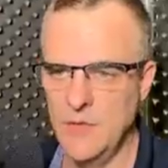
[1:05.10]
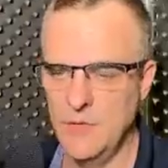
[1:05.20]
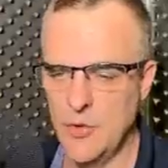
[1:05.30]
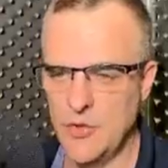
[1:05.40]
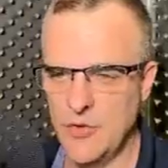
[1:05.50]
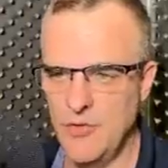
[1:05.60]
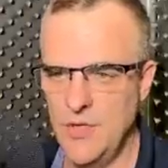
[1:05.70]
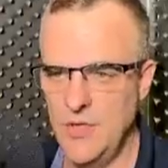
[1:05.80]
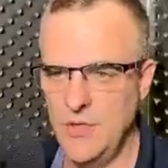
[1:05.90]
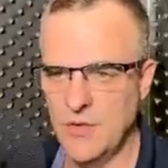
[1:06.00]
version
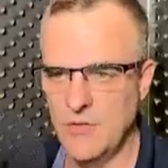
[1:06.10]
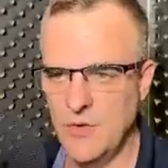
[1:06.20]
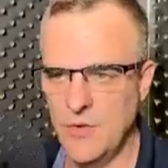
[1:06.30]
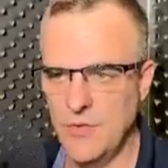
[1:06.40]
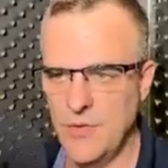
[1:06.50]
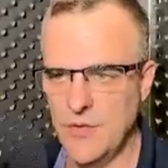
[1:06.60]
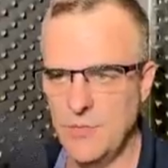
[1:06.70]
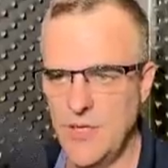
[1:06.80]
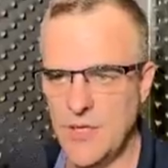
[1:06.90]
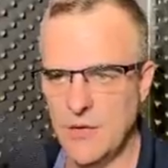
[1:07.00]
3.03 has
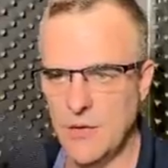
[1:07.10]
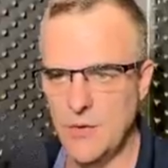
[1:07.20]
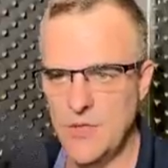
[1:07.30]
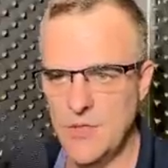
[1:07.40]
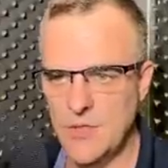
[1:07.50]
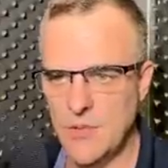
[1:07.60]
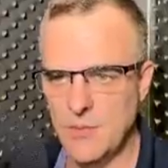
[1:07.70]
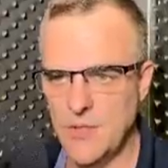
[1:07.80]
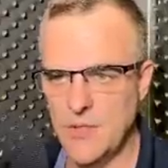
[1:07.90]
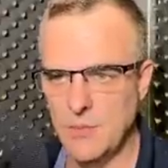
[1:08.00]
been downloaded. I'm
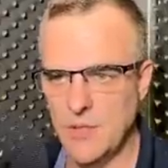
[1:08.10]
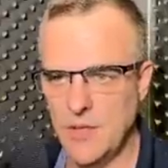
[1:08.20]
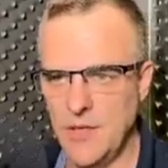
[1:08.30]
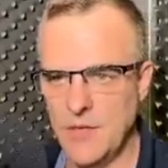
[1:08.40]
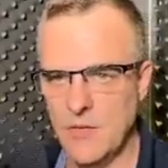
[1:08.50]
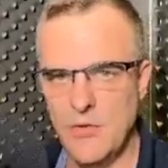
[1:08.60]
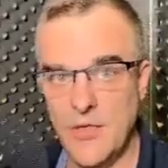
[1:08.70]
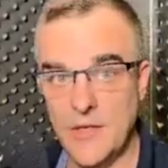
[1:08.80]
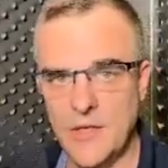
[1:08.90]
going to double click on that